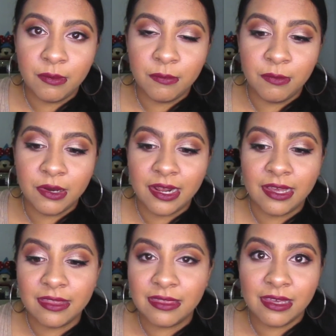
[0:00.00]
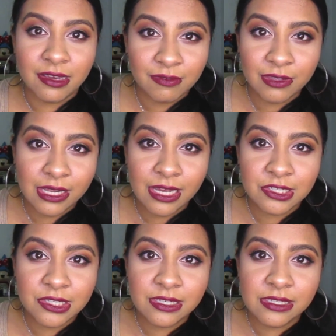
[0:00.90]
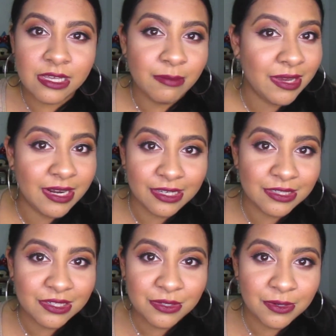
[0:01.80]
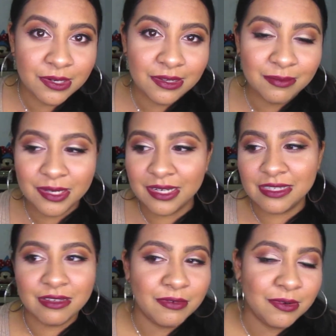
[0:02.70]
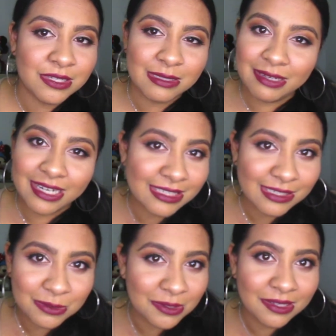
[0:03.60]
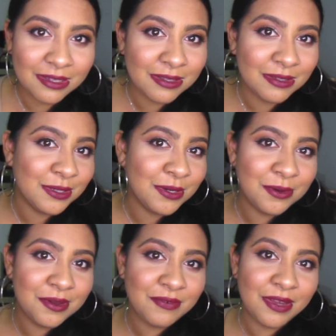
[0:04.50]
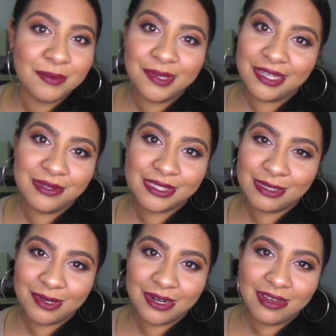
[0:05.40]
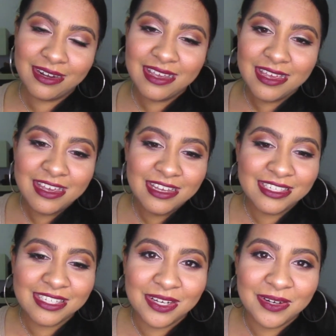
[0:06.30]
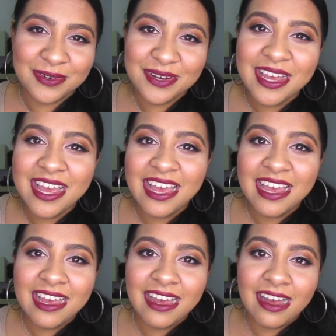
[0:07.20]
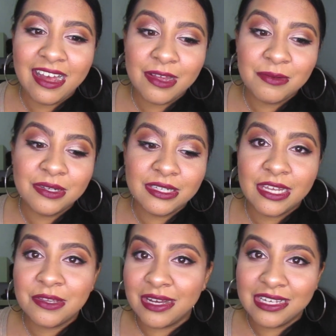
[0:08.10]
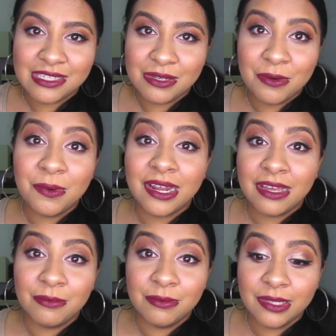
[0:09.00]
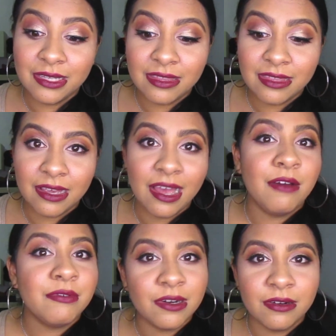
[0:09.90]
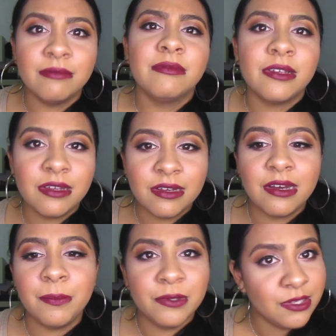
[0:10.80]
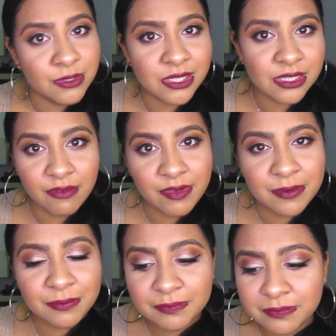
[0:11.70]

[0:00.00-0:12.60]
what I think of the lashes in my next tutorial, because of course in my next tutorial you'll know if I'm going to use them or not. So I will let you guys know what I really think after a couple of uses of it.